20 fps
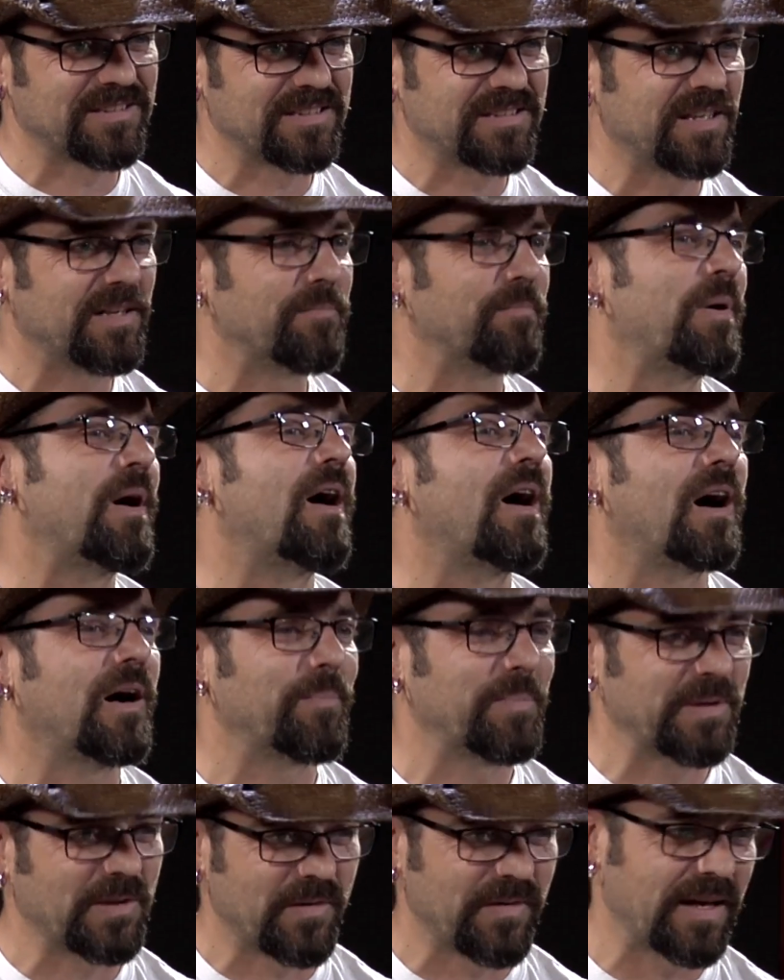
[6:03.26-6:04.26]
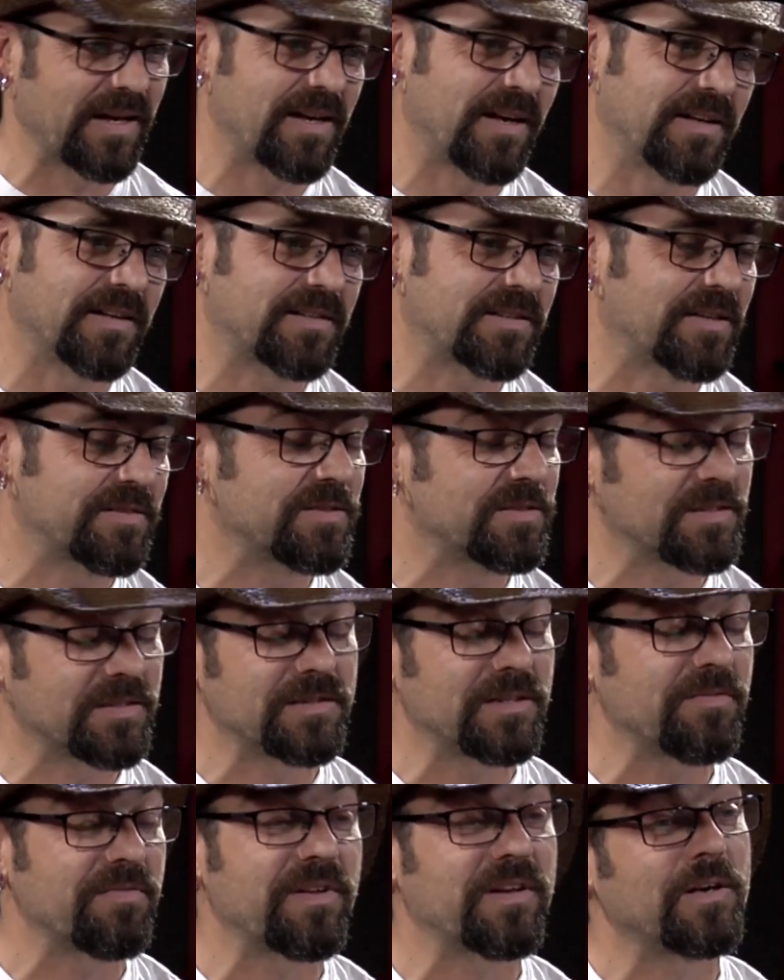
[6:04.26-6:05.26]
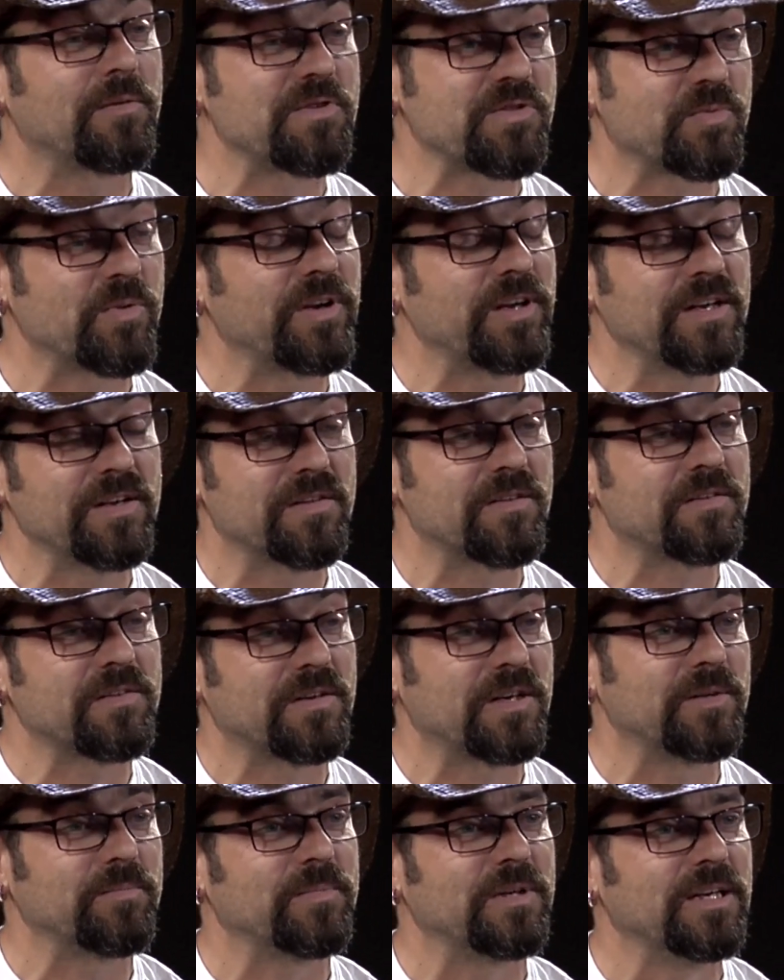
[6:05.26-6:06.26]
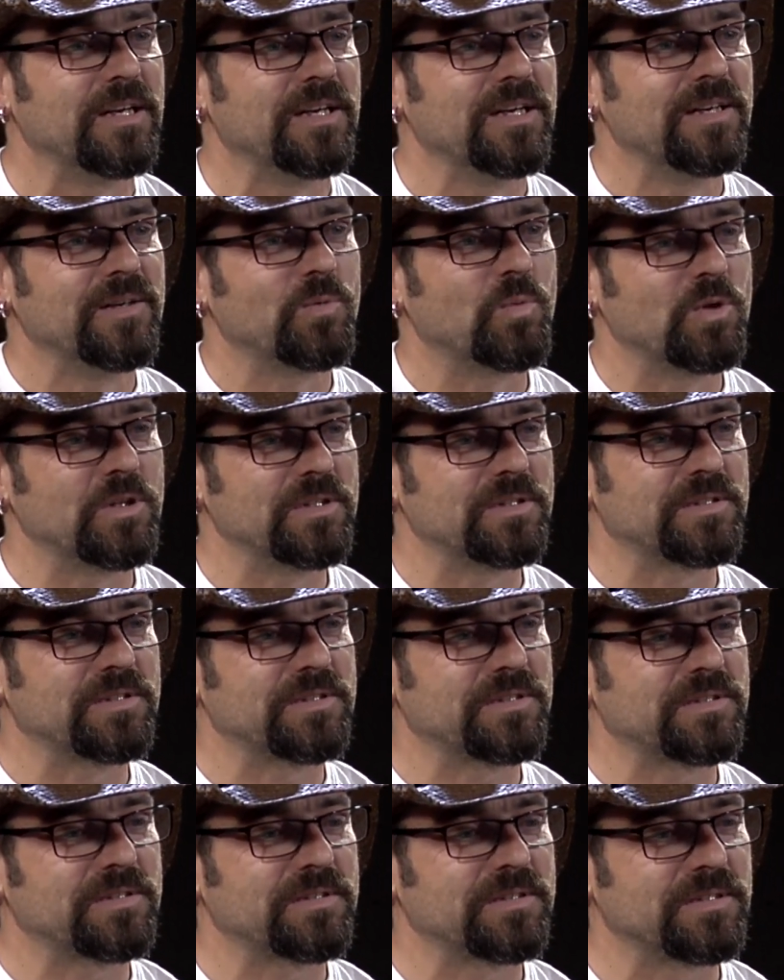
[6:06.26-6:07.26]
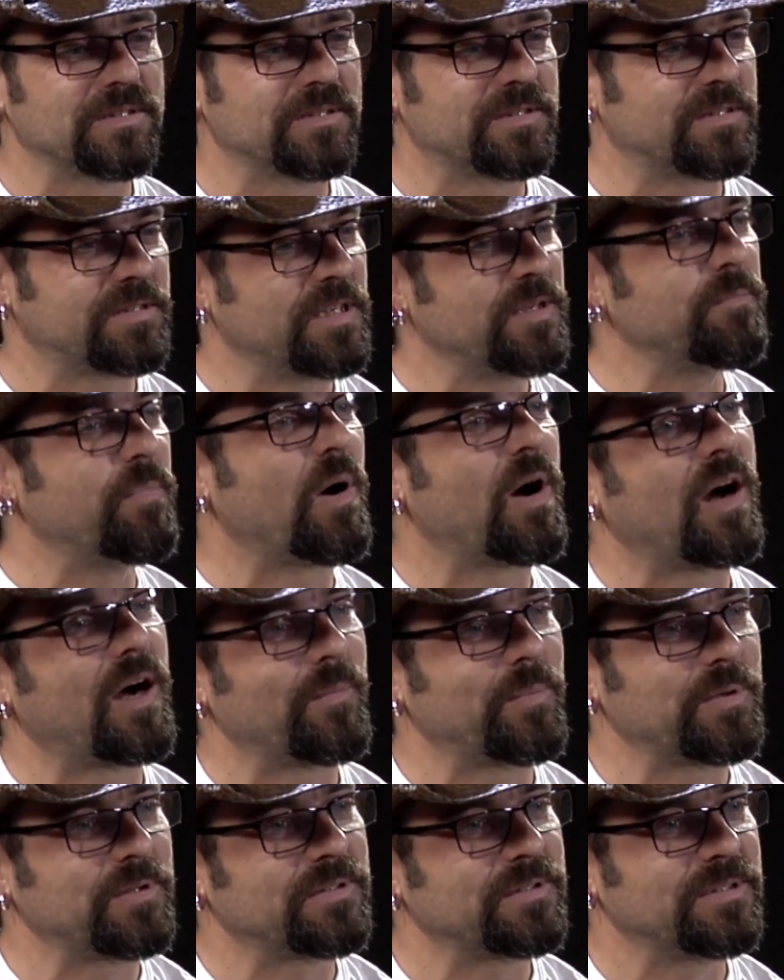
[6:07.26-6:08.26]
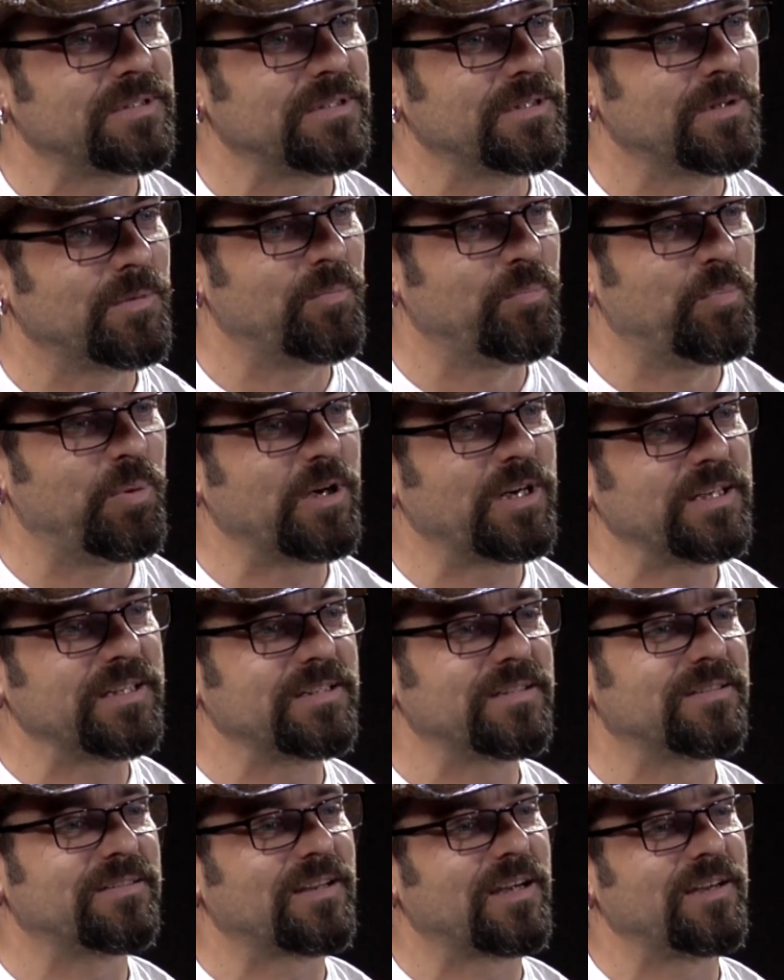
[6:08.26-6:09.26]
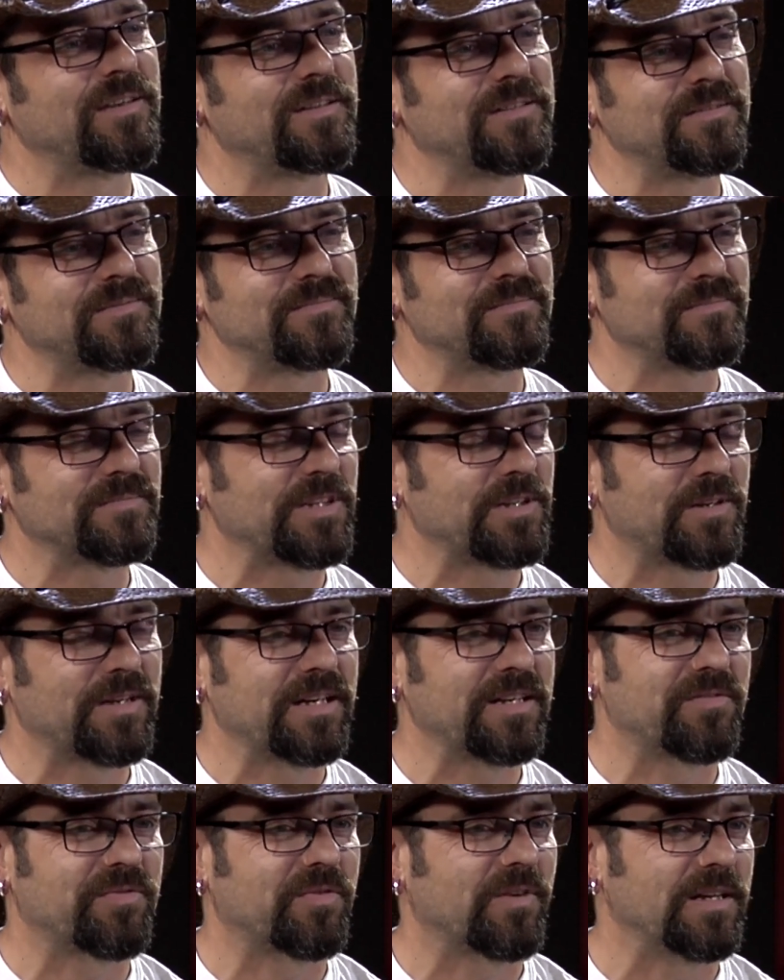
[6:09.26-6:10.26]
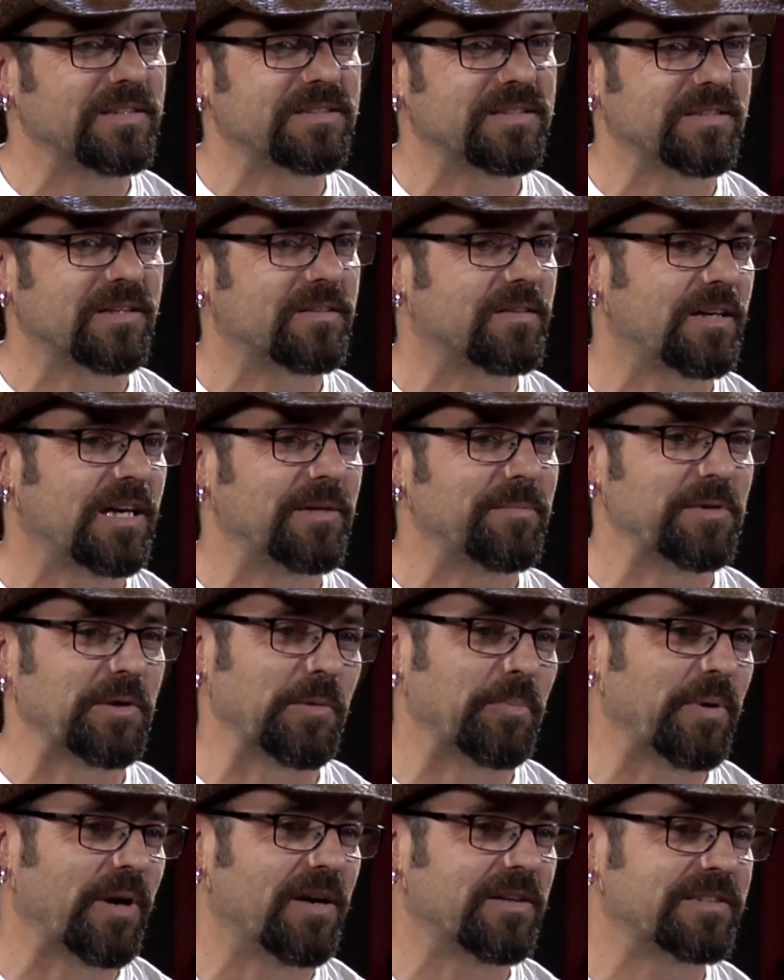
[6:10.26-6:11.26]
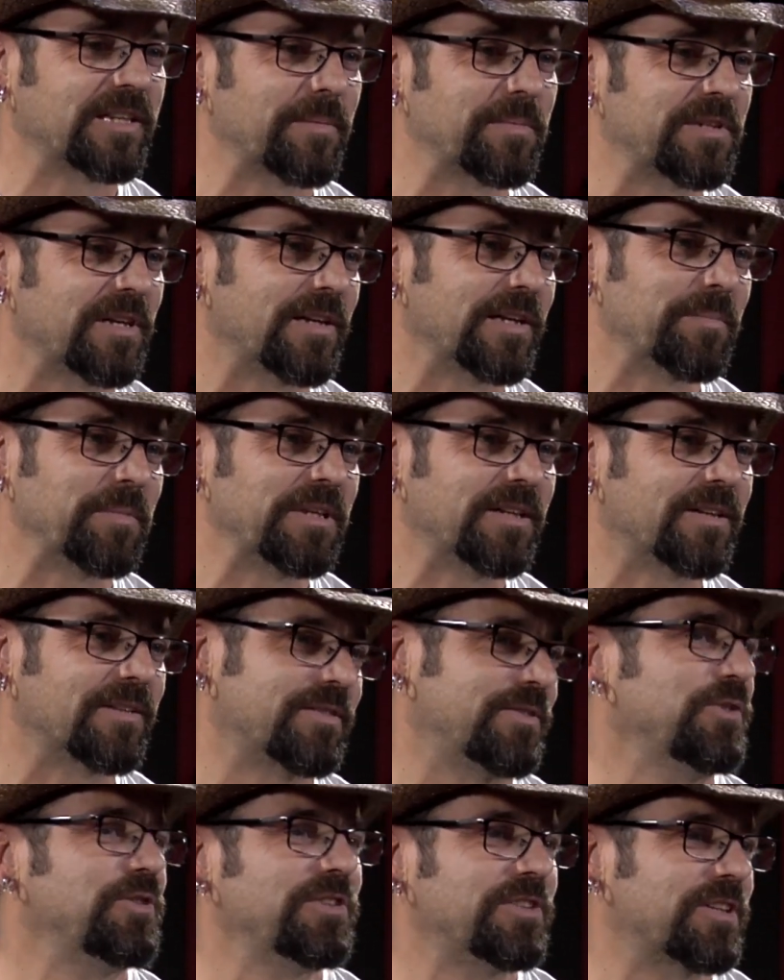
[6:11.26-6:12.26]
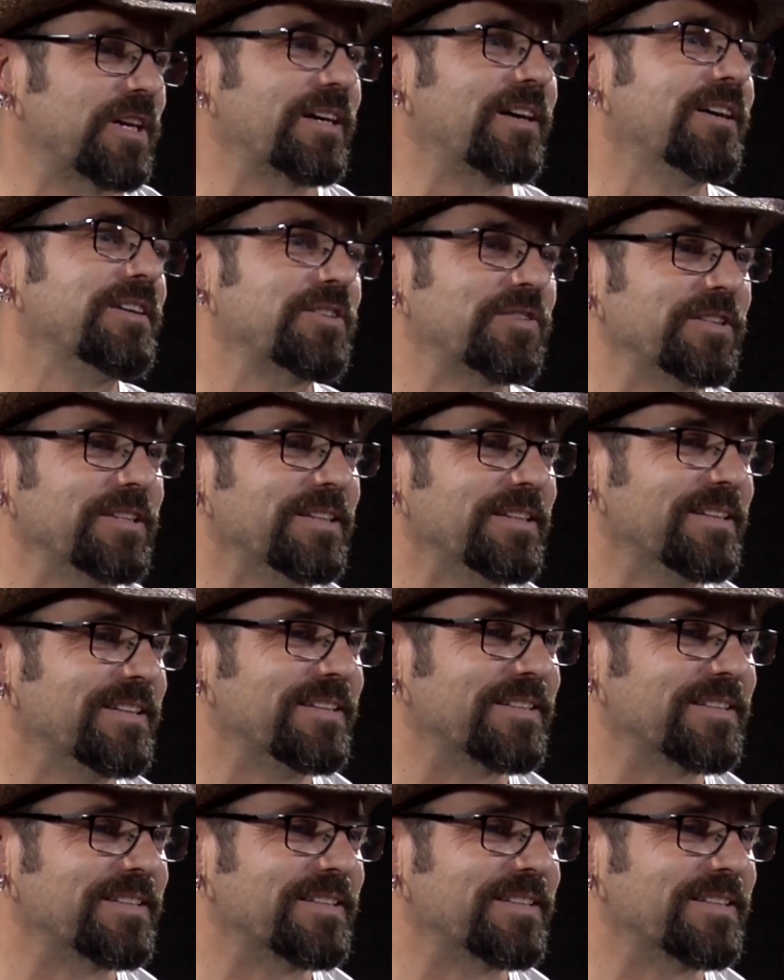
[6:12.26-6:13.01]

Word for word: synth yeah. pop and all that kind of stuff. So the stuff that I was writing at the time was synth pop. Okay. But um, you know, I had friends at the time, and their parents kept telling me, "Like, you should try country."